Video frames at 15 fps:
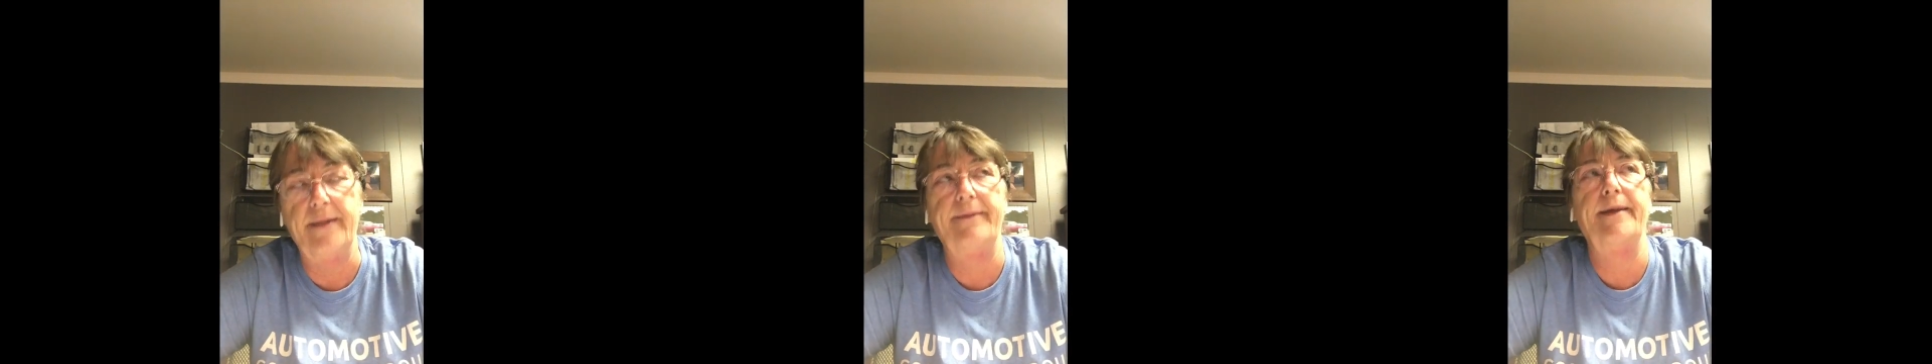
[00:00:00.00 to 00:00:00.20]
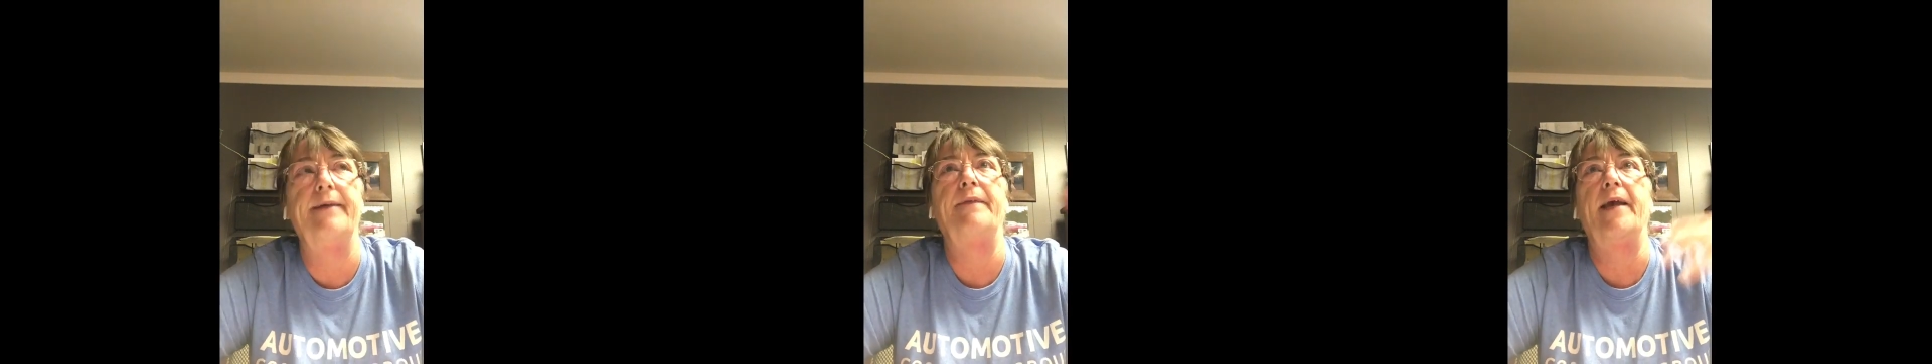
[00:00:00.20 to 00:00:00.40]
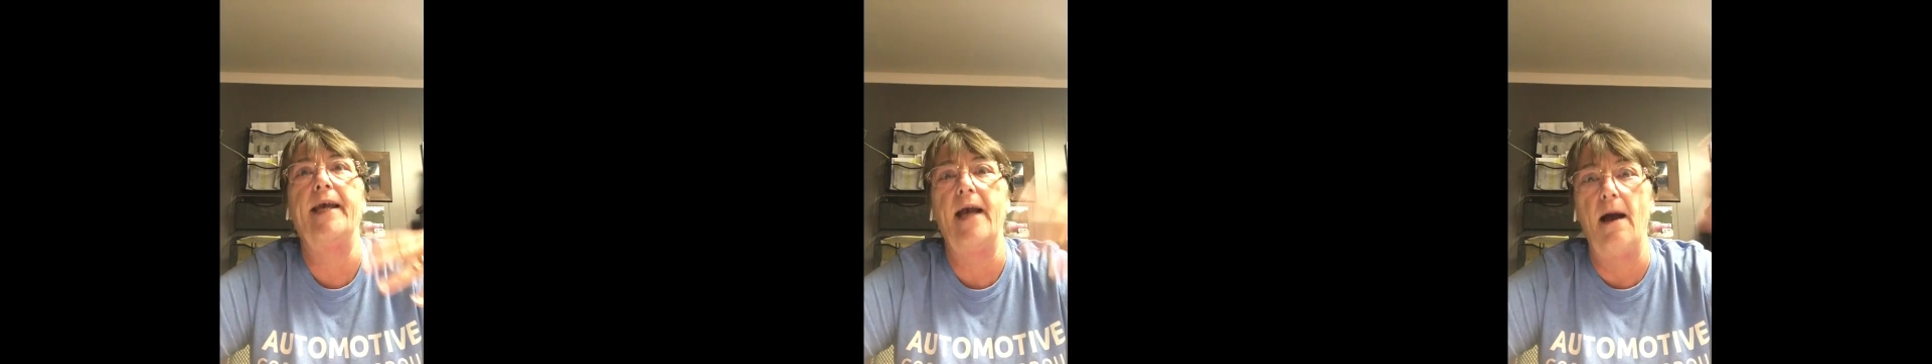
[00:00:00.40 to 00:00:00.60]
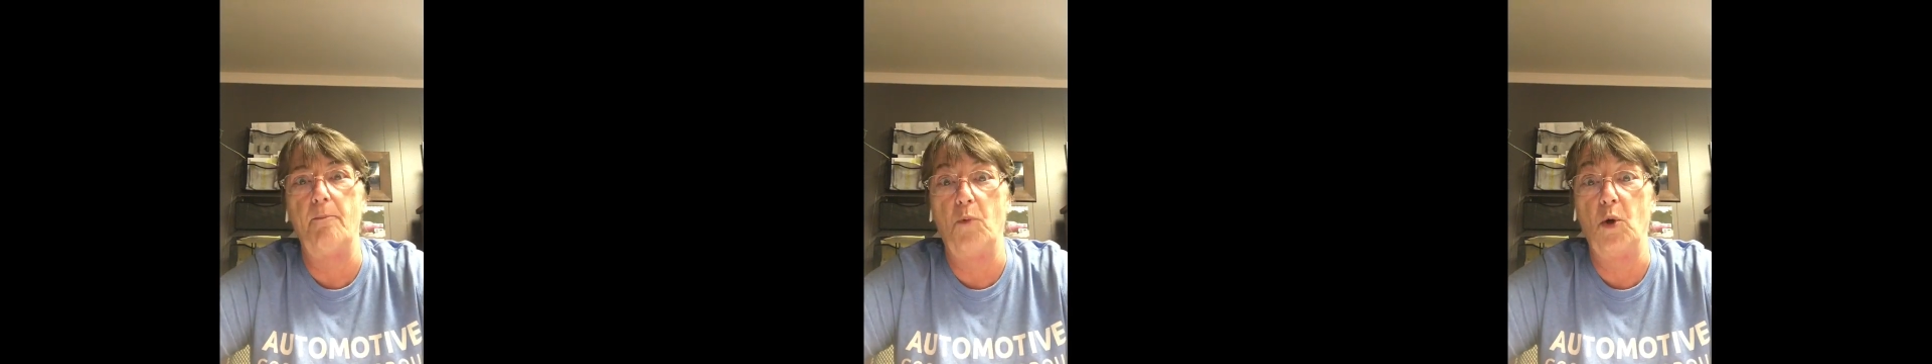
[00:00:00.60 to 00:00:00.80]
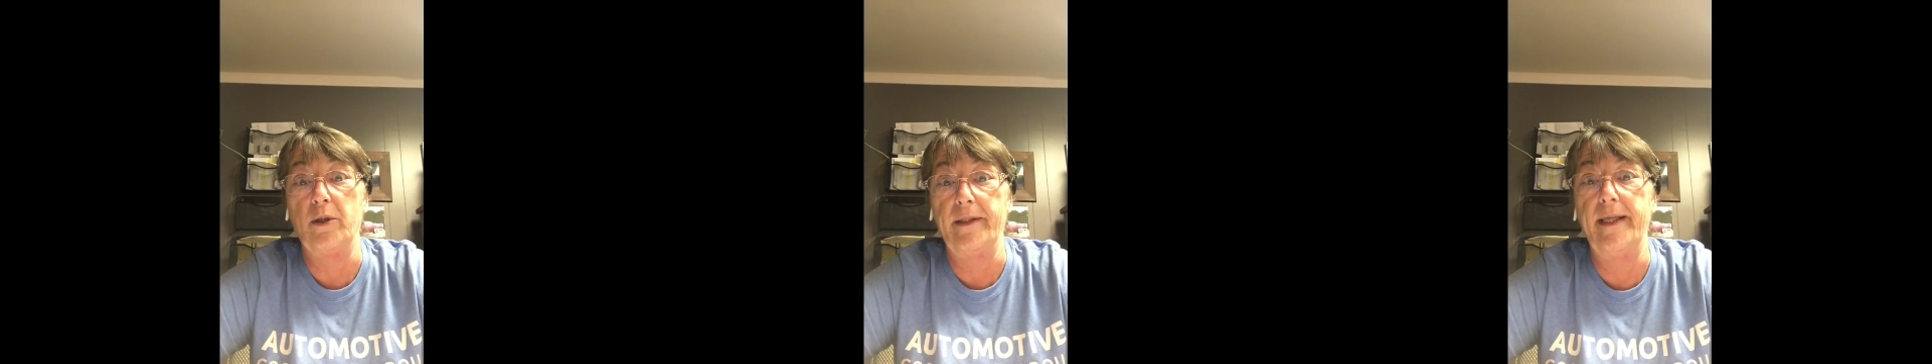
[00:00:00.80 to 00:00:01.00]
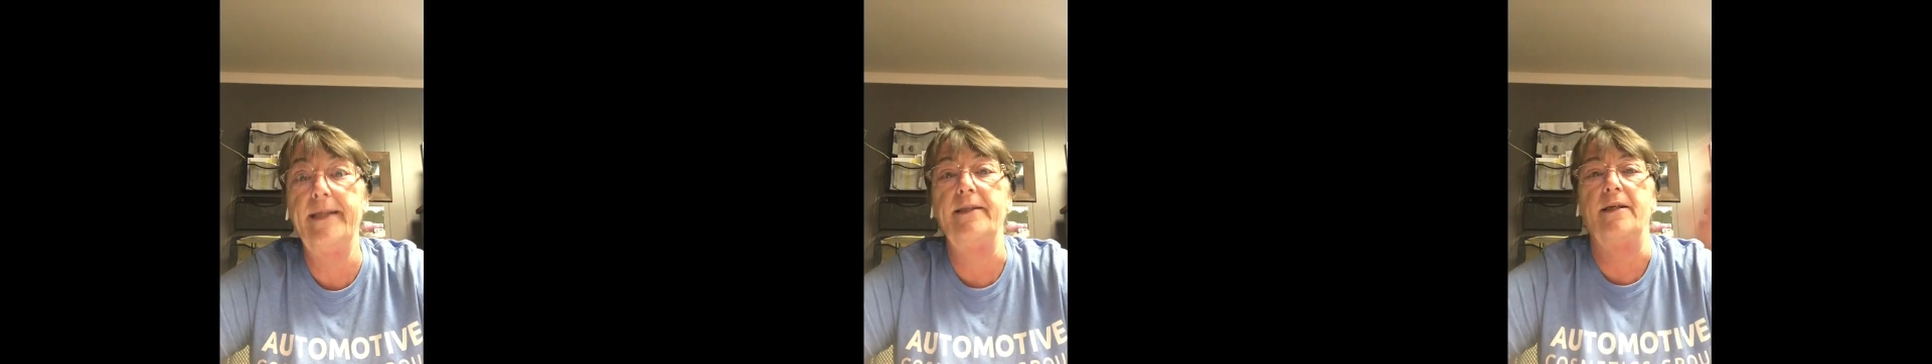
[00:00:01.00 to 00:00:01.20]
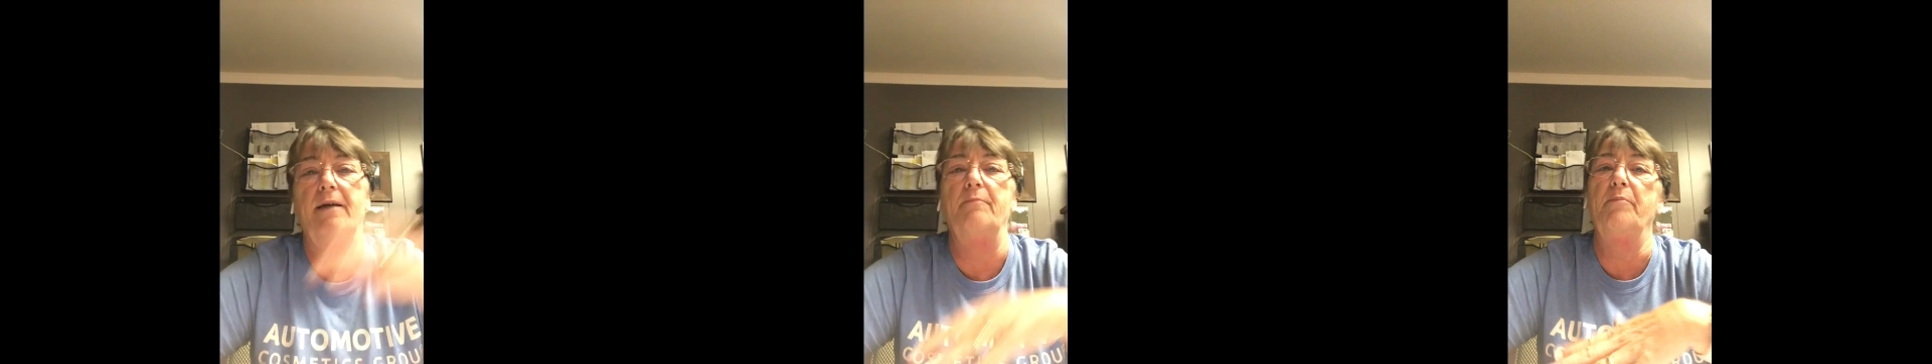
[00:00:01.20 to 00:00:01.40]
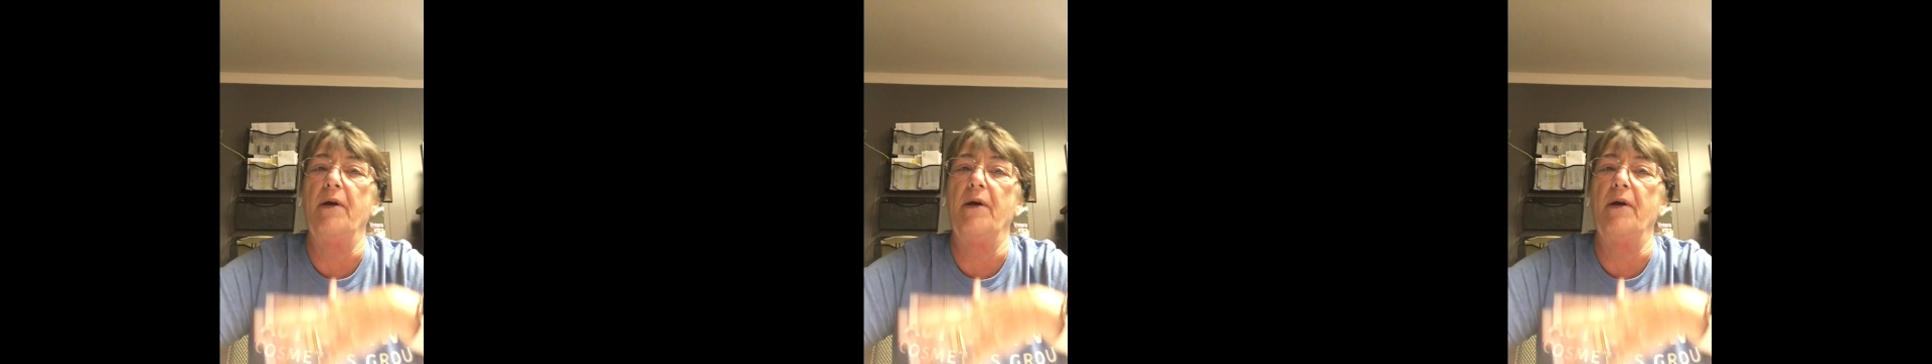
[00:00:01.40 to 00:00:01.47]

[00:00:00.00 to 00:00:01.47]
then they got more lenient.